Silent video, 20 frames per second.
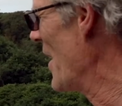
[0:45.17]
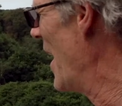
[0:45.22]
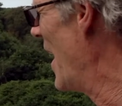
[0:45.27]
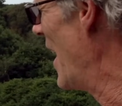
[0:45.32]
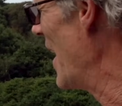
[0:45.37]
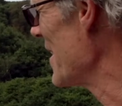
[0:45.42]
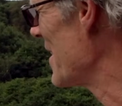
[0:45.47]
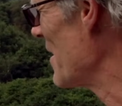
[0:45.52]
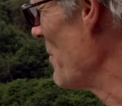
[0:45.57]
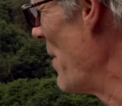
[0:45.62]

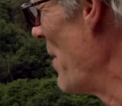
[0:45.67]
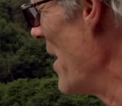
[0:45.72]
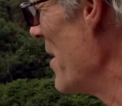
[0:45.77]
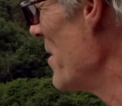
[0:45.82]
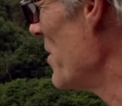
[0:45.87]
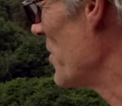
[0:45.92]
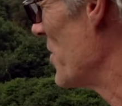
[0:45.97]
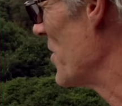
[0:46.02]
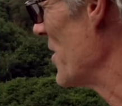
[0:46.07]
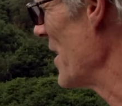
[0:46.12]
I
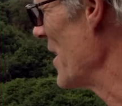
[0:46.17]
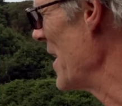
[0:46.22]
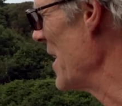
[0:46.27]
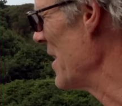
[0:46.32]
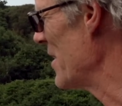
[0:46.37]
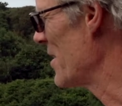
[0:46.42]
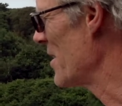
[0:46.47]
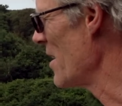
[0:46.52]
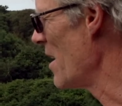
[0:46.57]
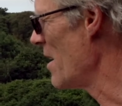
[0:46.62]
suppose it
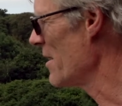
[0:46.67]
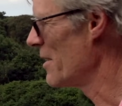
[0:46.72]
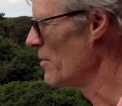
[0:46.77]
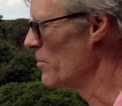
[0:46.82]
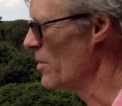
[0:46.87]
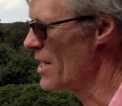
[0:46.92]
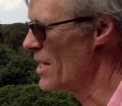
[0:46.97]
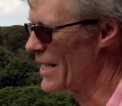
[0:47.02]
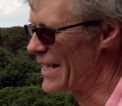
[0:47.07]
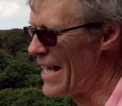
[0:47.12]
started
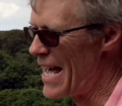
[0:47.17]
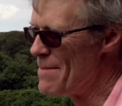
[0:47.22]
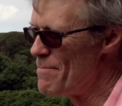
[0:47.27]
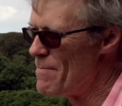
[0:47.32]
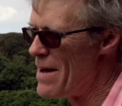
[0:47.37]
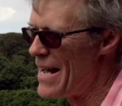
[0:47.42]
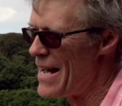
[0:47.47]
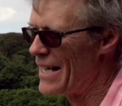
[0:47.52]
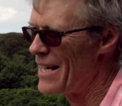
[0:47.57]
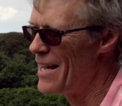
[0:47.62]
when I came
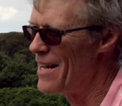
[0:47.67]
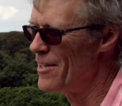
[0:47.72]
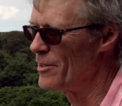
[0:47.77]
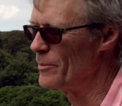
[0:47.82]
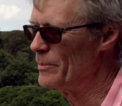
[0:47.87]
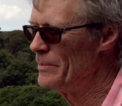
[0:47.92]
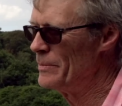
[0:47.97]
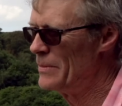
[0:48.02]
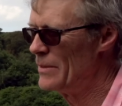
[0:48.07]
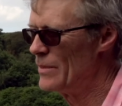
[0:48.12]
back
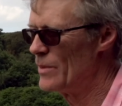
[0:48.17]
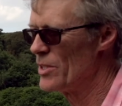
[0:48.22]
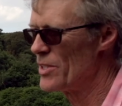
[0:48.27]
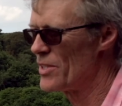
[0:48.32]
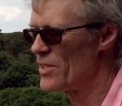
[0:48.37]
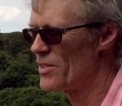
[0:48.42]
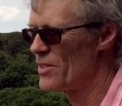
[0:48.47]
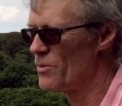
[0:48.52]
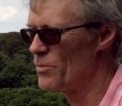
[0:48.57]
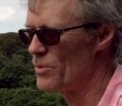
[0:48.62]
home,
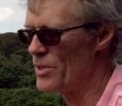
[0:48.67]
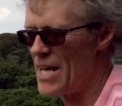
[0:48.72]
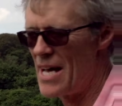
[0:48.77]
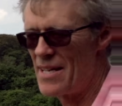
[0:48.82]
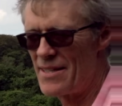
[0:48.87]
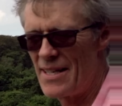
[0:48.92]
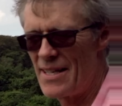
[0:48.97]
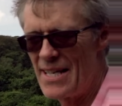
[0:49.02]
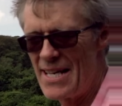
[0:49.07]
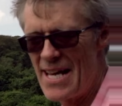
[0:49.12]
was
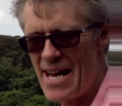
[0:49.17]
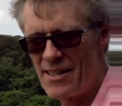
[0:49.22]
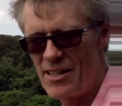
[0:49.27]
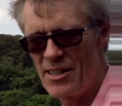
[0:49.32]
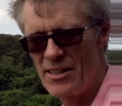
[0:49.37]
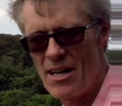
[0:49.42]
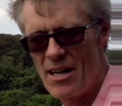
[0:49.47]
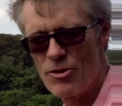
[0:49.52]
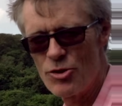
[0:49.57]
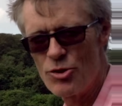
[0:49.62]
without any
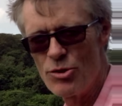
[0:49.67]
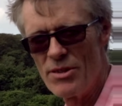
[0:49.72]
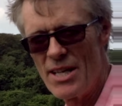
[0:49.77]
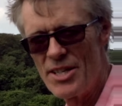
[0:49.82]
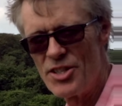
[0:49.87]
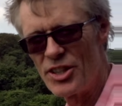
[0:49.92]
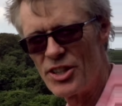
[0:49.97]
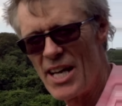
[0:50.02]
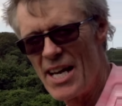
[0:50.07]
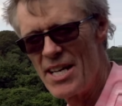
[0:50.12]
agricultural
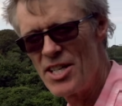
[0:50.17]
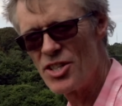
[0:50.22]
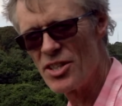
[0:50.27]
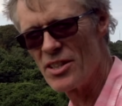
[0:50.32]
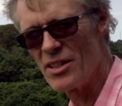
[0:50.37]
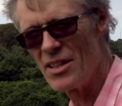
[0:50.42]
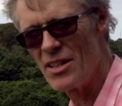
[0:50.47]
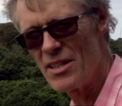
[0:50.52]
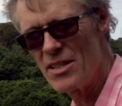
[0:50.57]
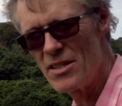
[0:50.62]
education. I